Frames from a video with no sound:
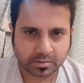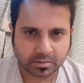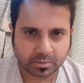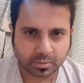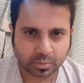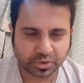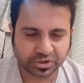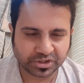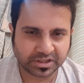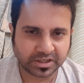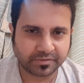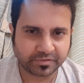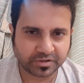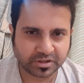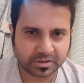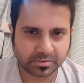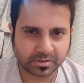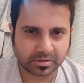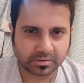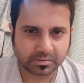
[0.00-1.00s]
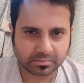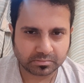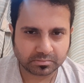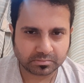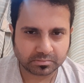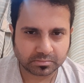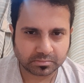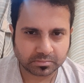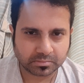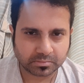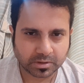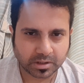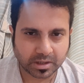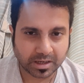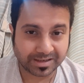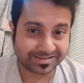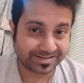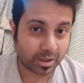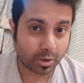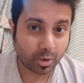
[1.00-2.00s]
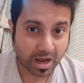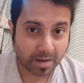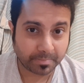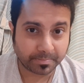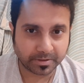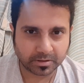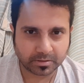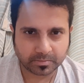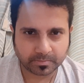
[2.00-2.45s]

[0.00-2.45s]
was inevitable, has now happened.